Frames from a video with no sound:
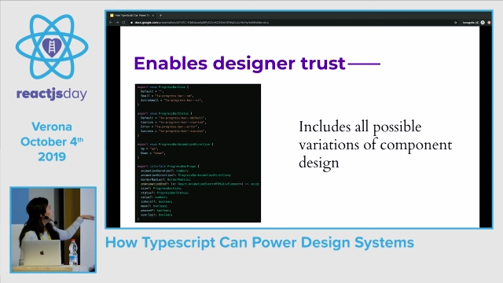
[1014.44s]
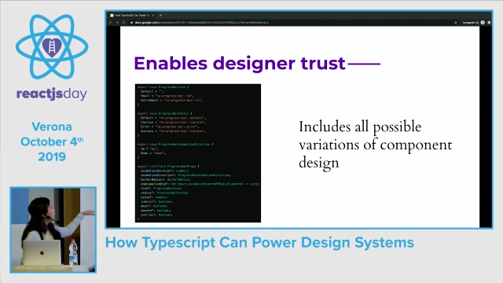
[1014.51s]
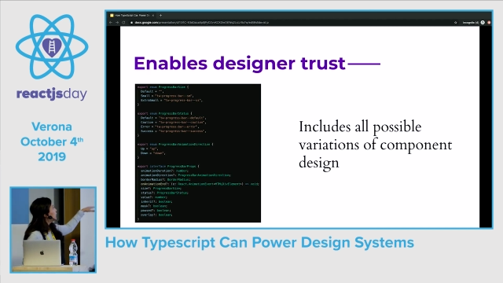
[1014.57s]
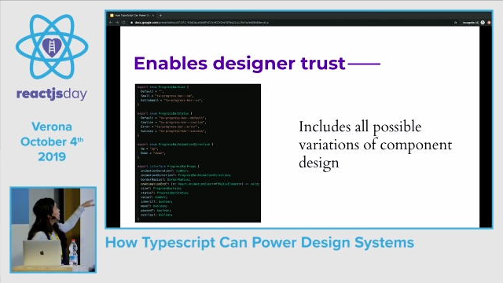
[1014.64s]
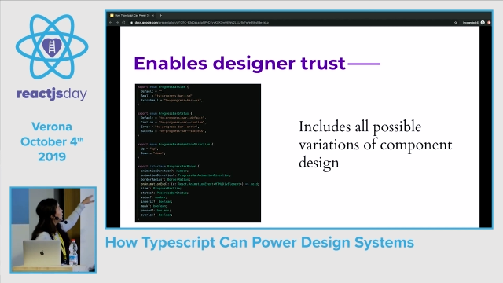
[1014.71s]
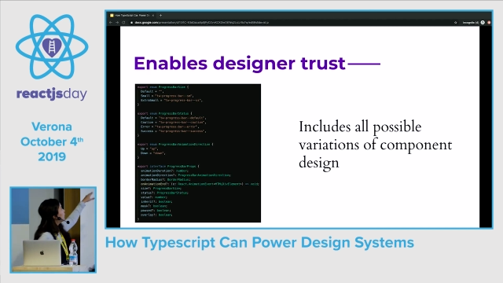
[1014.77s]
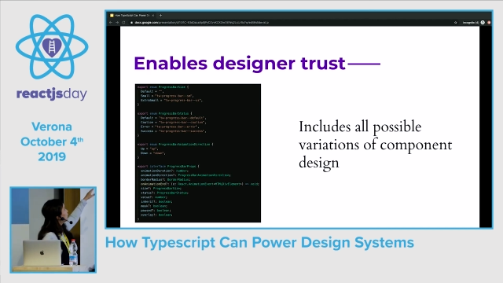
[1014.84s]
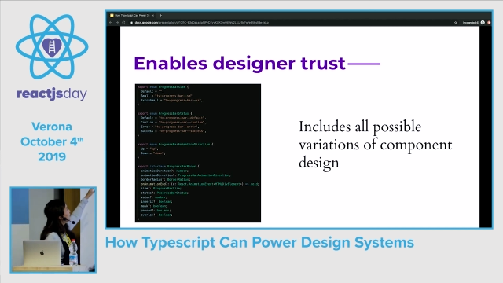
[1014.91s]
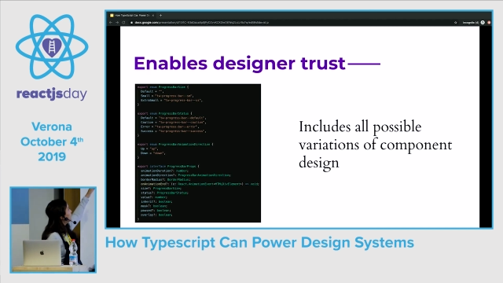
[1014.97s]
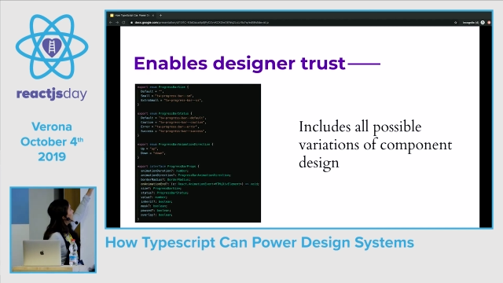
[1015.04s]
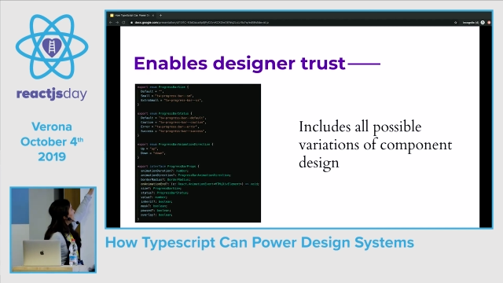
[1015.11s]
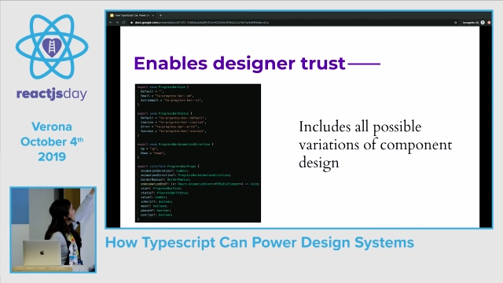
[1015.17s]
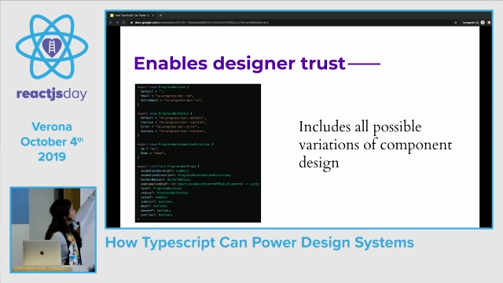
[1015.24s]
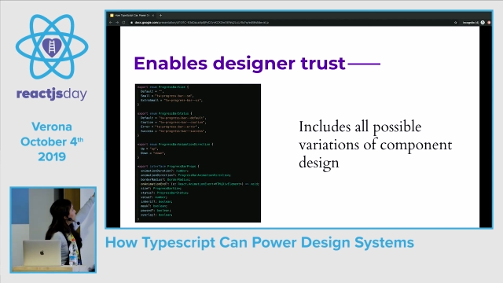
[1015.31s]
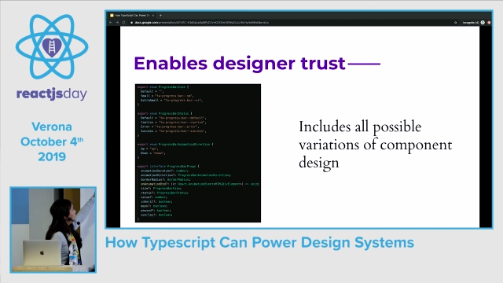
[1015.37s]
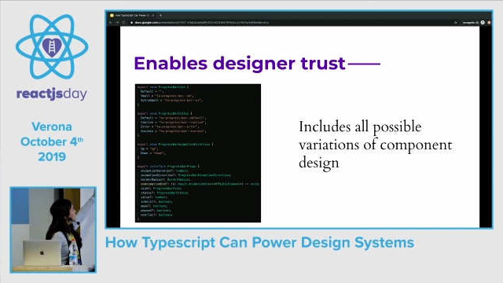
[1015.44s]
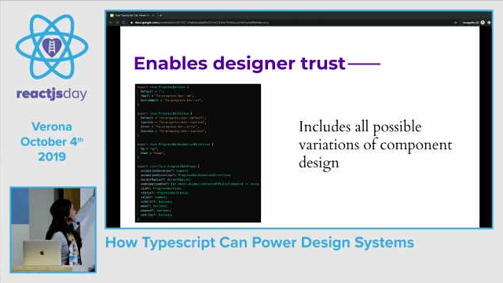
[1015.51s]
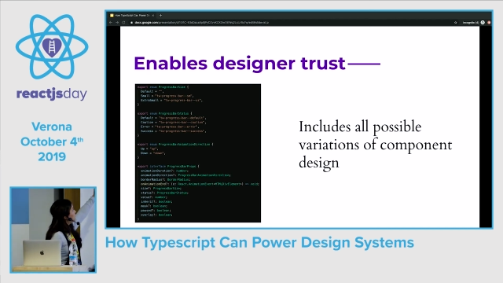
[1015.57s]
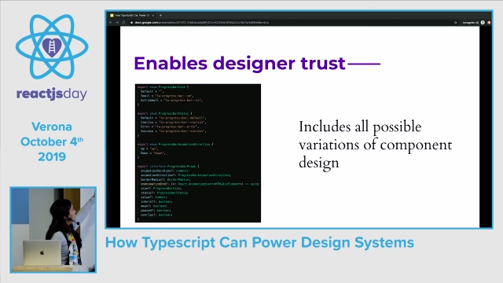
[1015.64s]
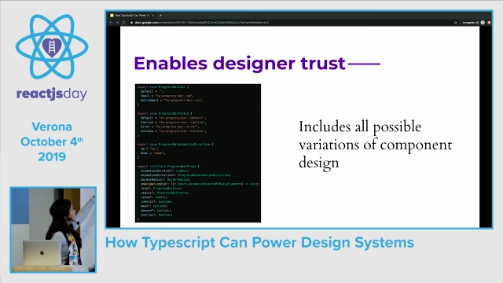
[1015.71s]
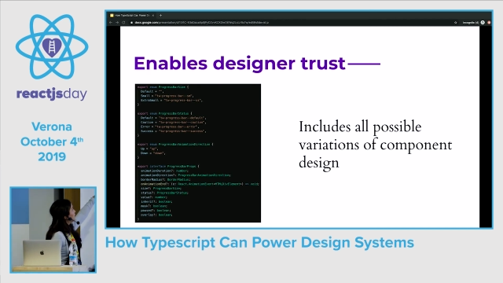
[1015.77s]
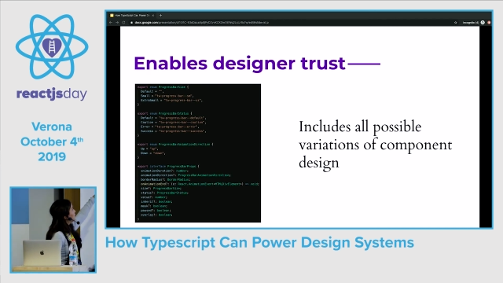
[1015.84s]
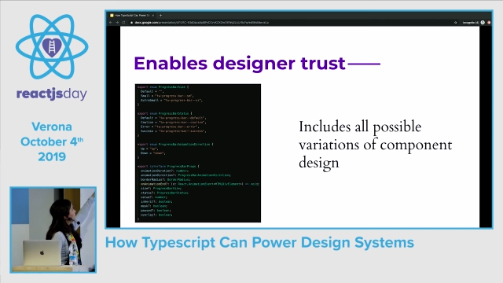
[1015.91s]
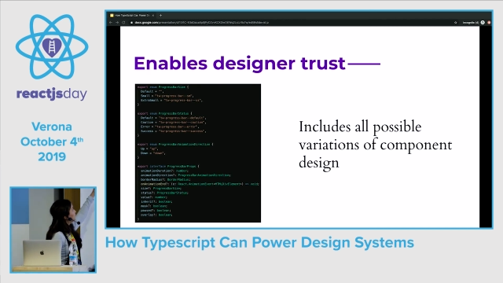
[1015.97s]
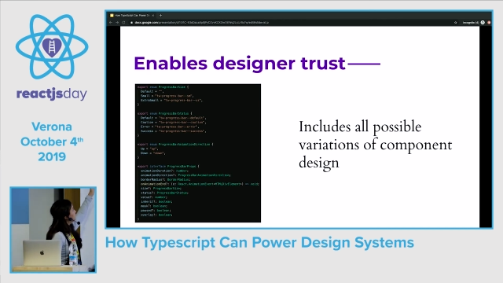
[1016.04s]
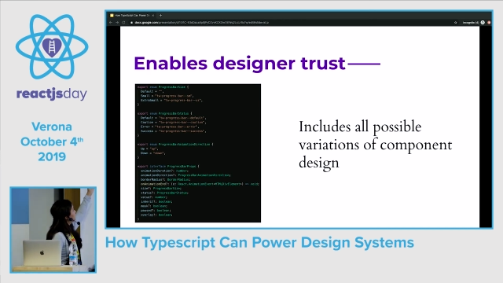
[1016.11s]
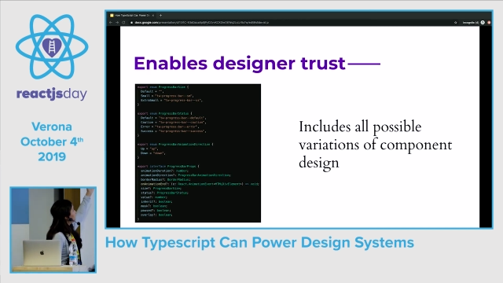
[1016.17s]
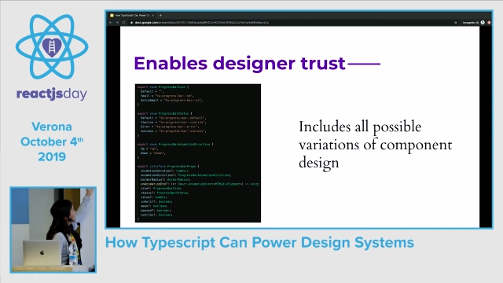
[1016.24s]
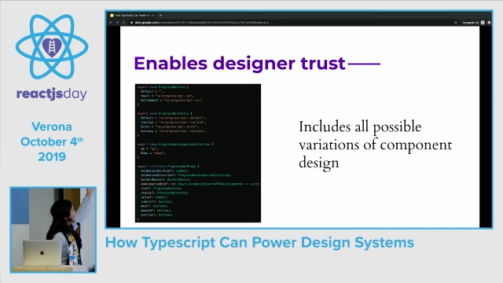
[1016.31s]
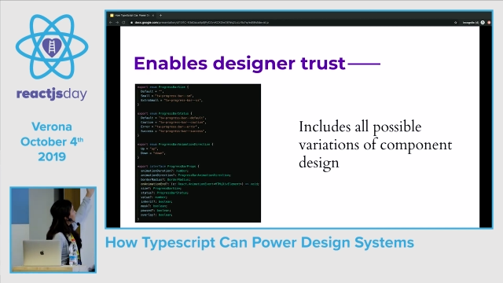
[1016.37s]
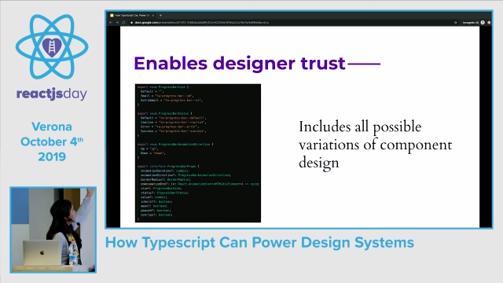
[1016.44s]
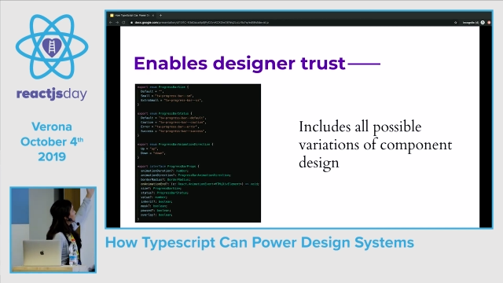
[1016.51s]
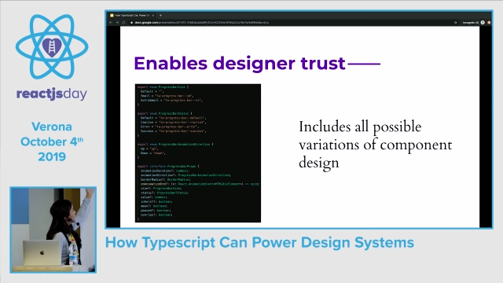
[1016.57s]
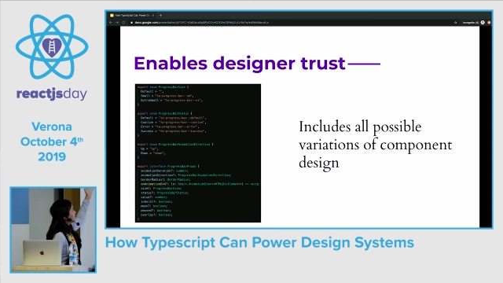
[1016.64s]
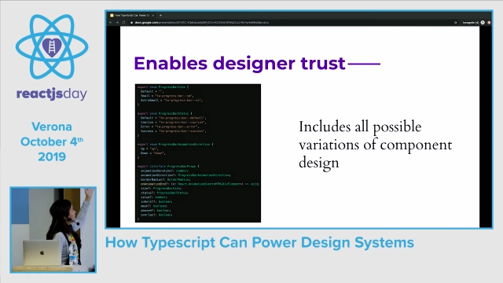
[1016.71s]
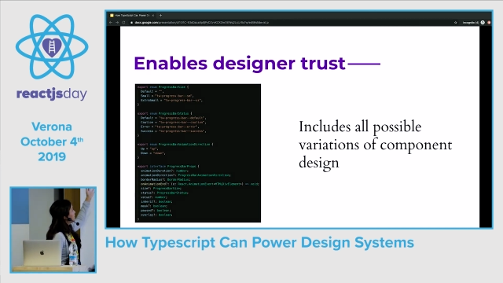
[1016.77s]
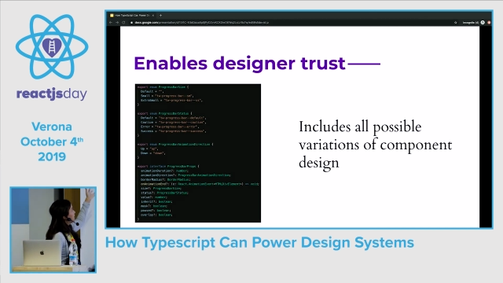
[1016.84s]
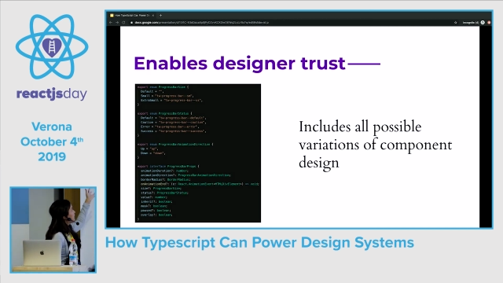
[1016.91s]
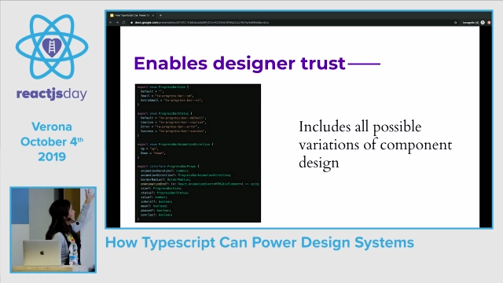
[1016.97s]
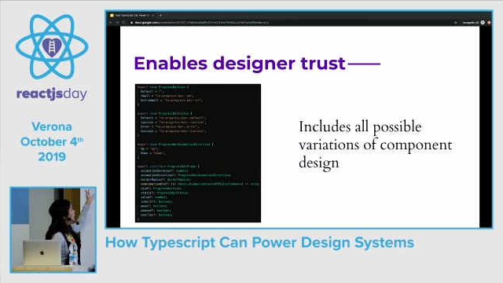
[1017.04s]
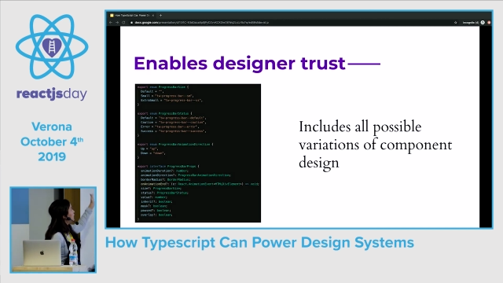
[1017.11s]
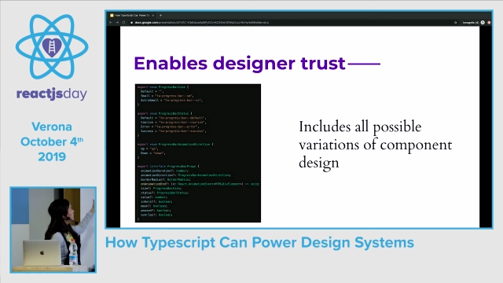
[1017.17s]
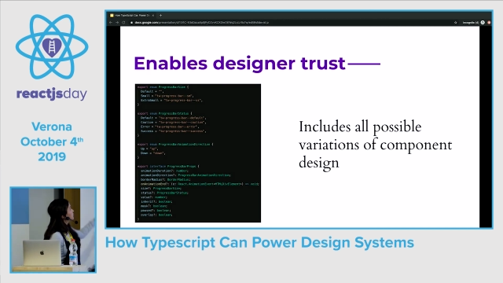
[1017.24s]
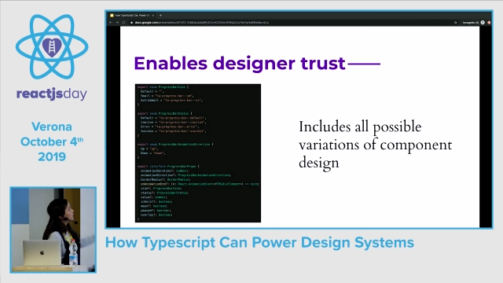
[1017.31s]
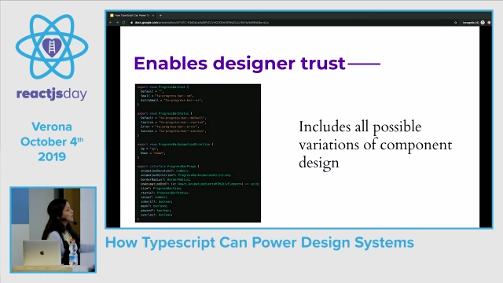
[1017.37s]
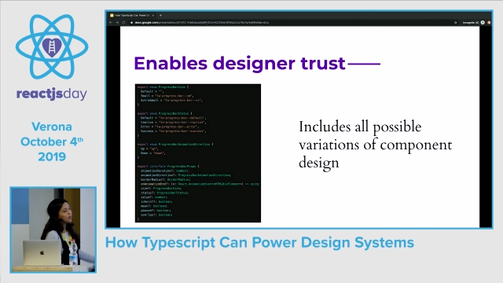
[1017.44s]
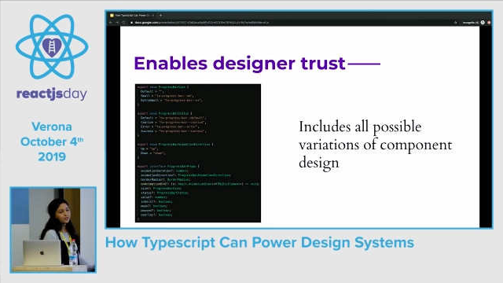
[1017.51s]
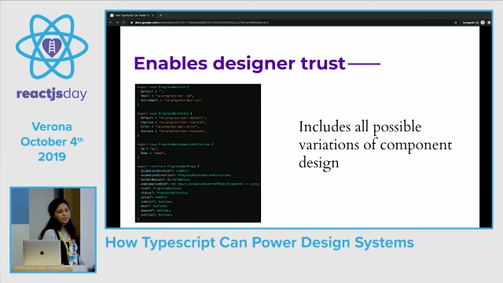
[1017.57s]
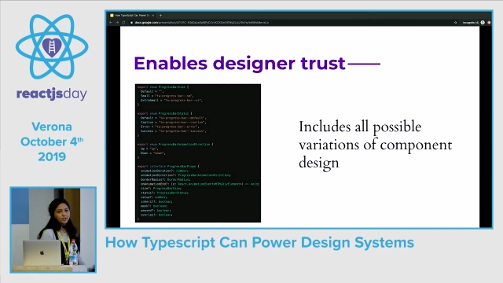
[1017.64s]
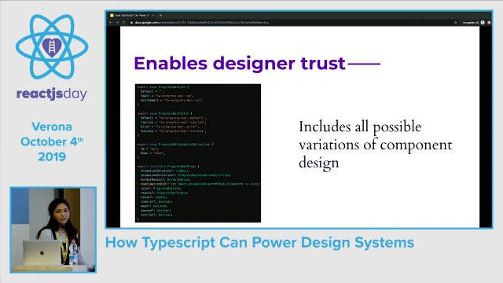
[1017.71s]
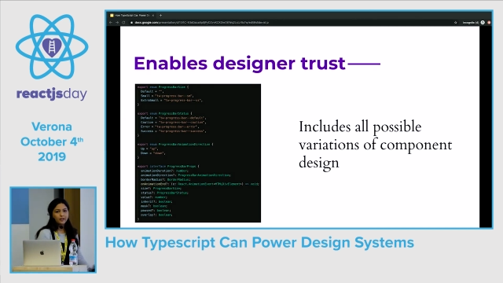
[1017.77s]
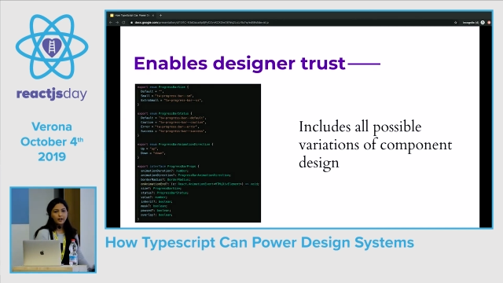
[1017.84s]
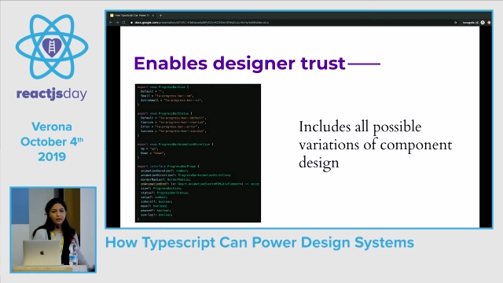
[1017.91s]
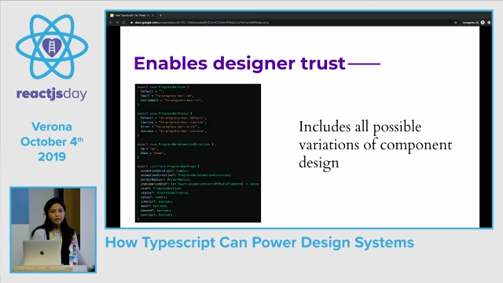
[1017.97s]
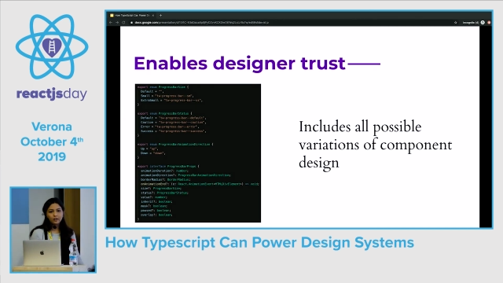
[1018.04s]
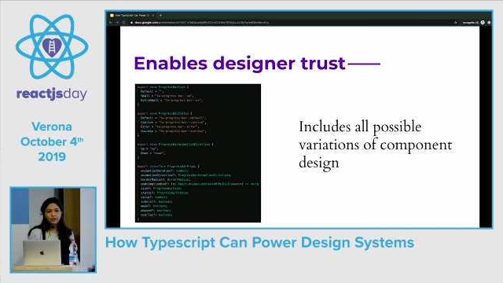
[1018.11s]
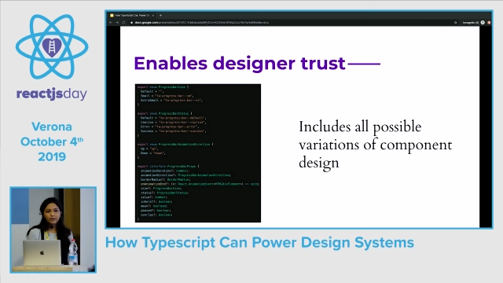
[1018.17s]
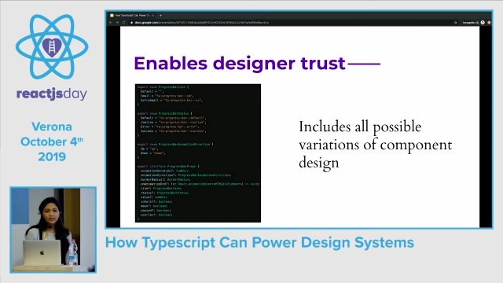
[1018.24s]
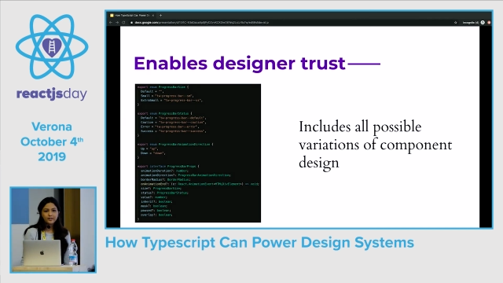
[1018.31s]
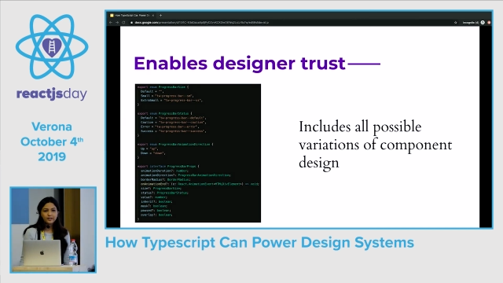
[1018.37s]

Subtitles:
[unreadable: no face in view]